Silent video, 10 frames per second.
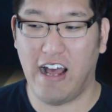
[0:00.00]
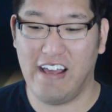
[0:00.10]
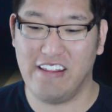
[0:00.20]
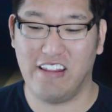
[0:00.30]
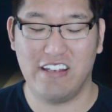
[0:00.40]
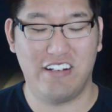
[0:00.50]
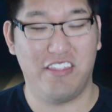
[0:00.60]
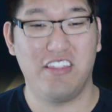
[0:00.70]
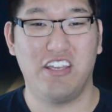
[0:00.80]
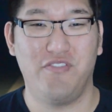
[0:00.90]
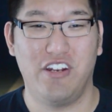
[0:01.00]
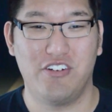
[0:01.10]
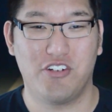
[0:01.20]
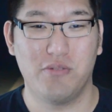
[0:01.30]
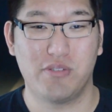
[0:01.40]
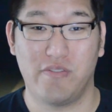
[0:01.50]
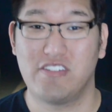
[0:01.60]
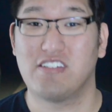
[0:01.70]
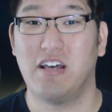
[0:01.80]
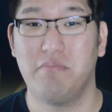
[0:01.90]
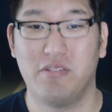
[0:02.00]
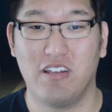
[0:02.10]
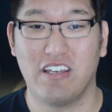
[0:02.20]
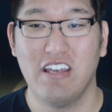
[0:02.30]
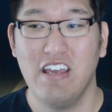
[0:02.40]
I like to think of it in terms of stumbling.